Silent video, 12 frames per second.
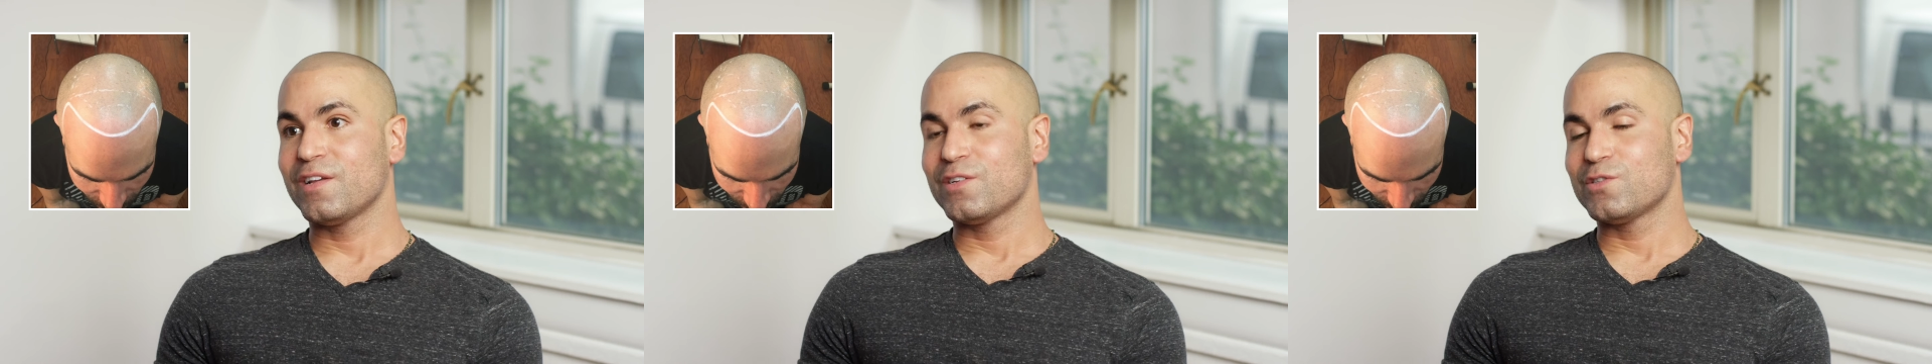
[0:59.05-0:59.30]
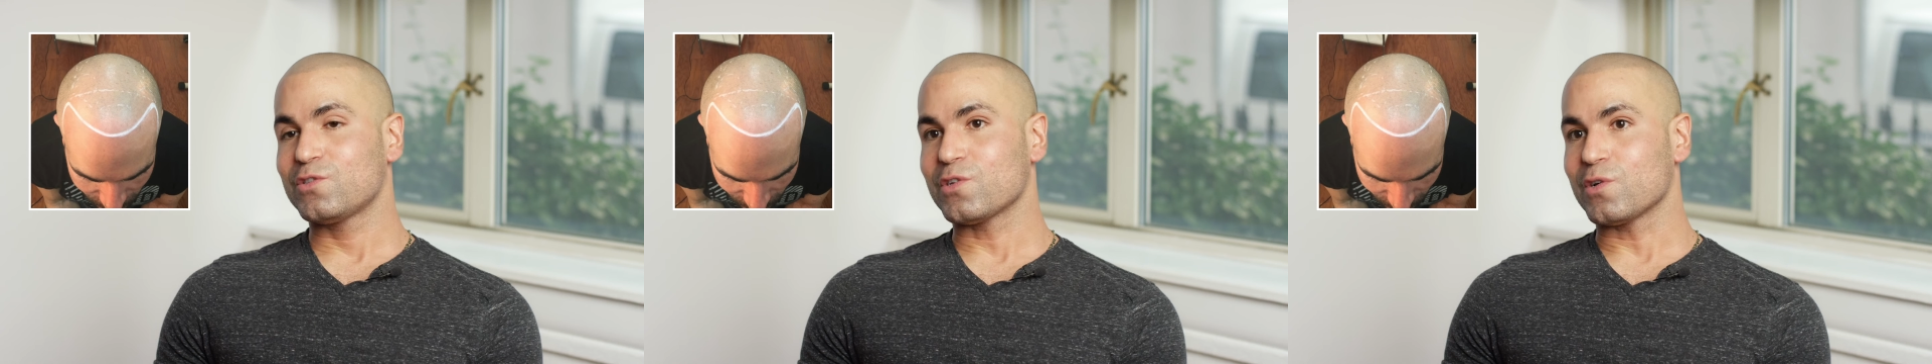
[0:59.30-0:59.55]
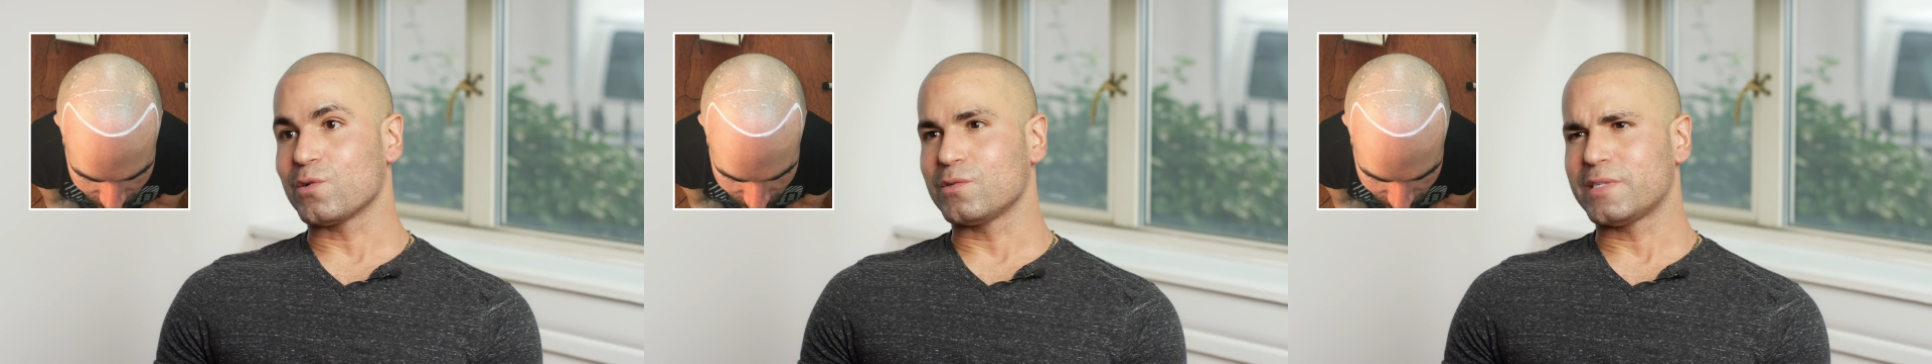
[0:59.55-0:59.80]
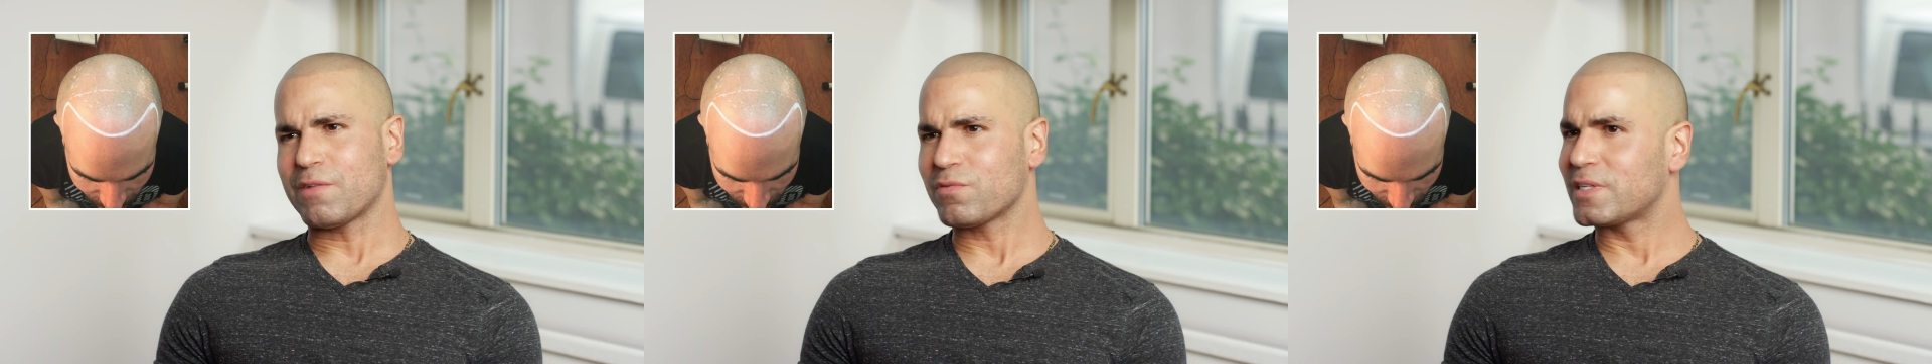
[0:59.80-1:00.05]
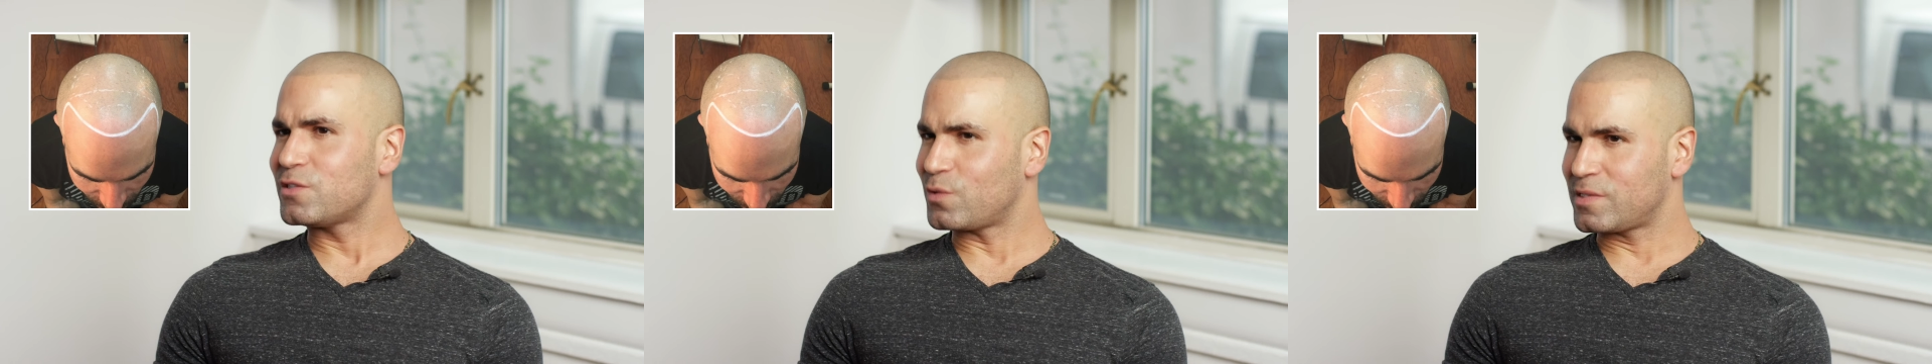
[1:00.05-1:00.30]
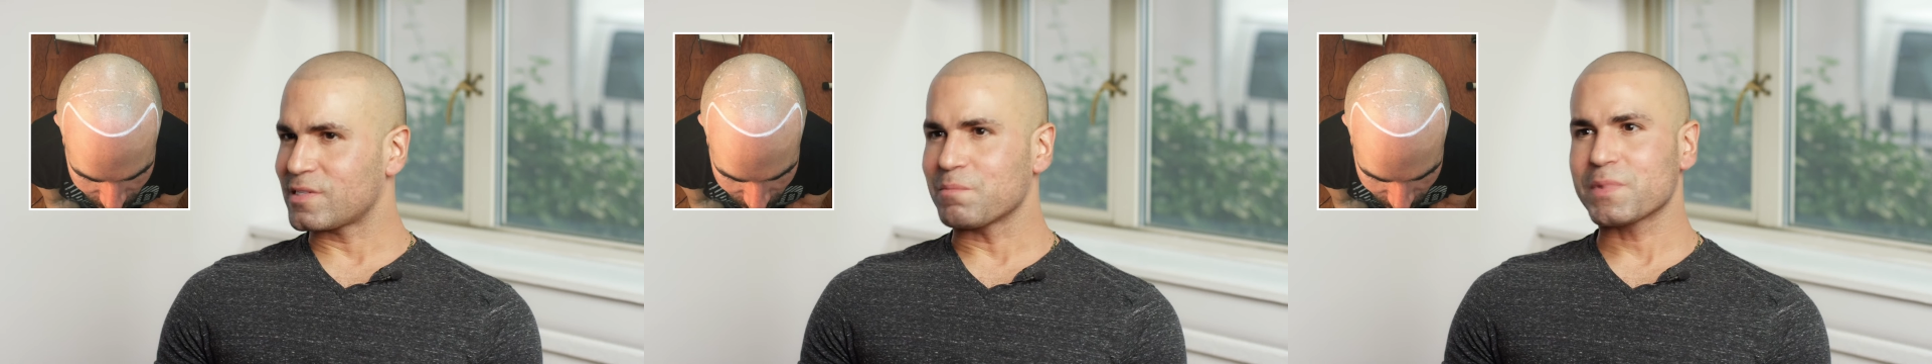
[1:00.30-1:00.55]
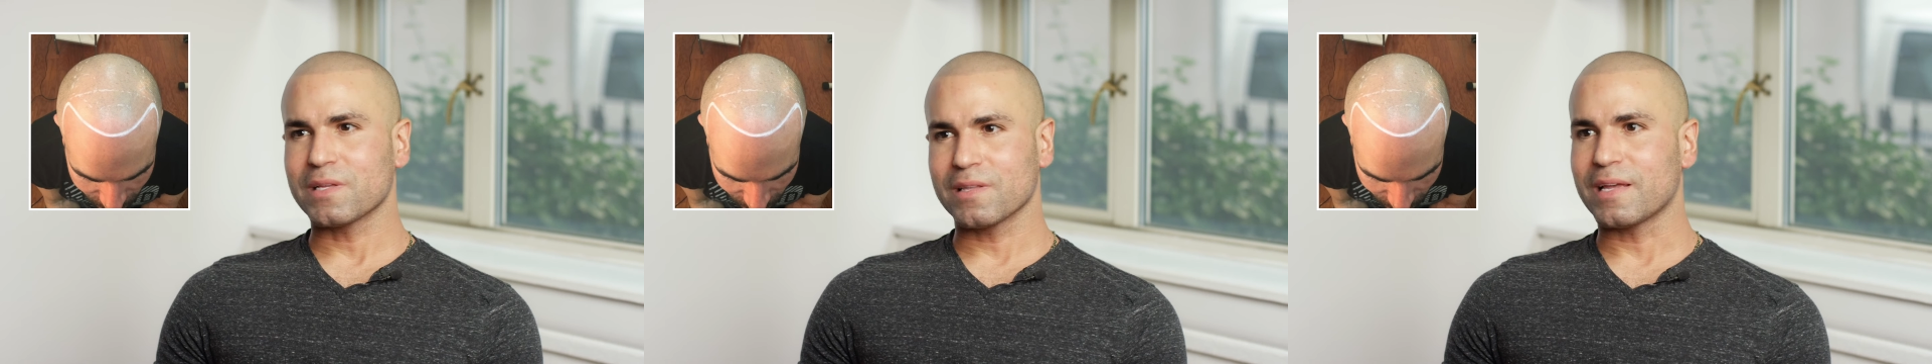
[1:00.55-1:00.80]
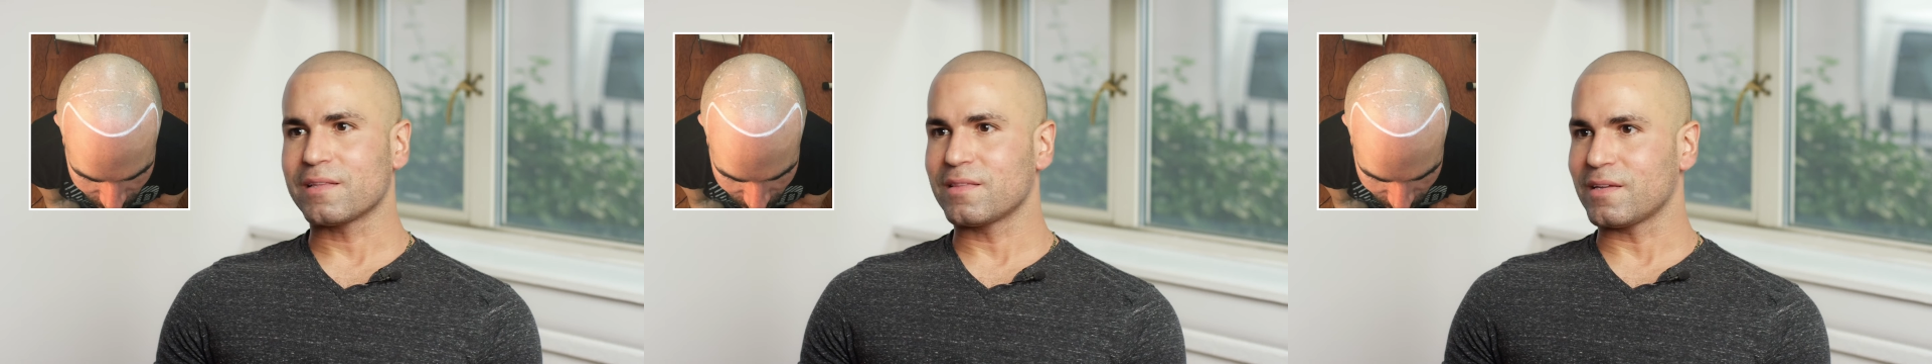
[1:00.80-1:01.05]
So definitely doing something
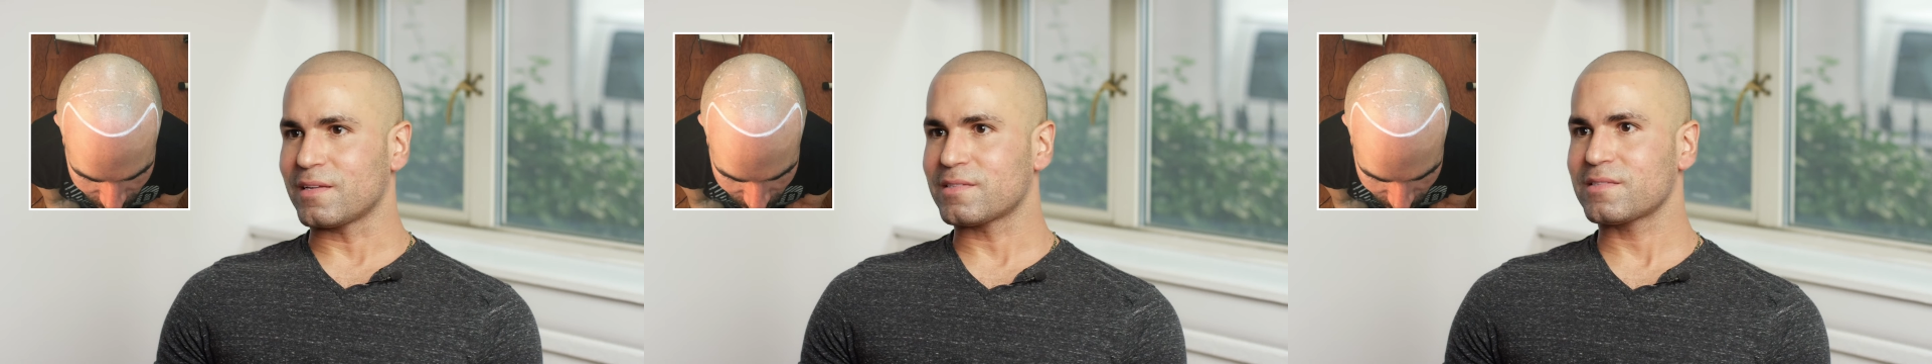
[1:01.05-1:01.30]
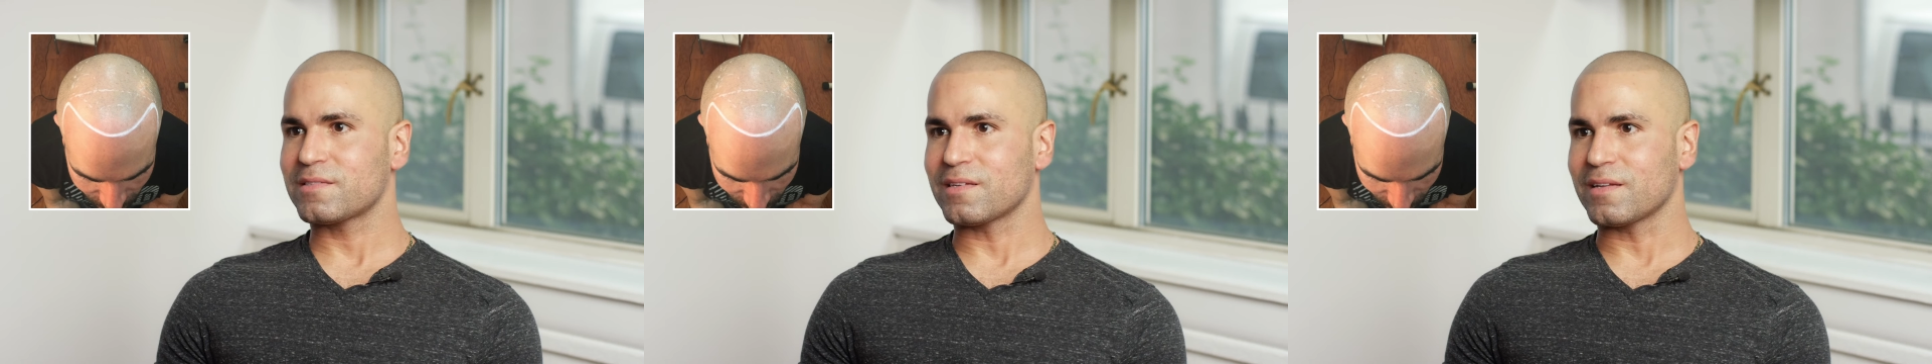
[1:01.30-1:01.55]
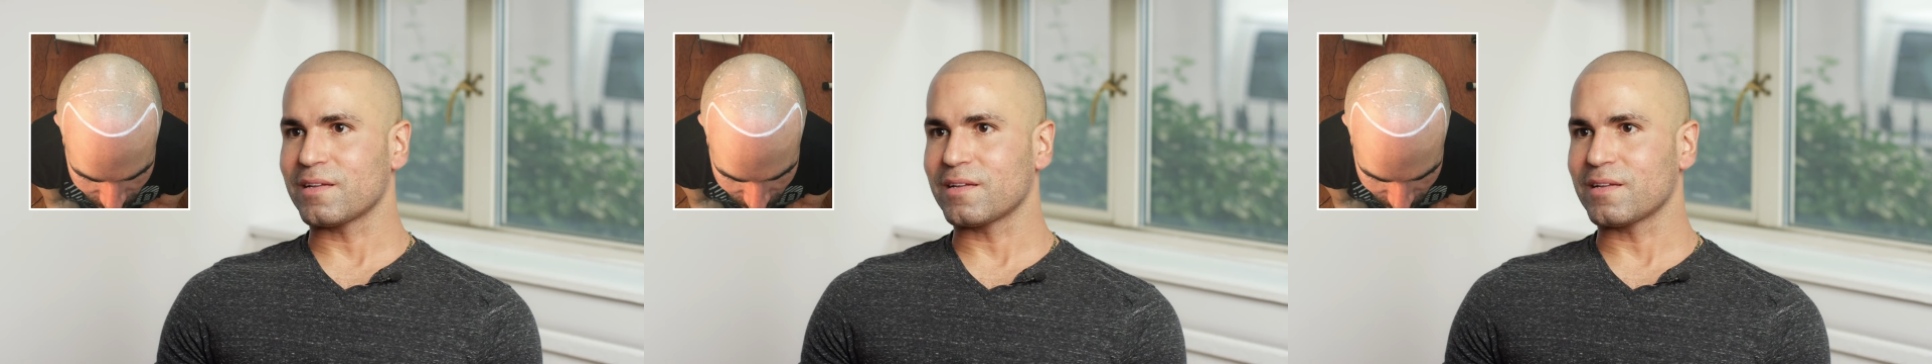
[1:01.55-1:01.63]
like this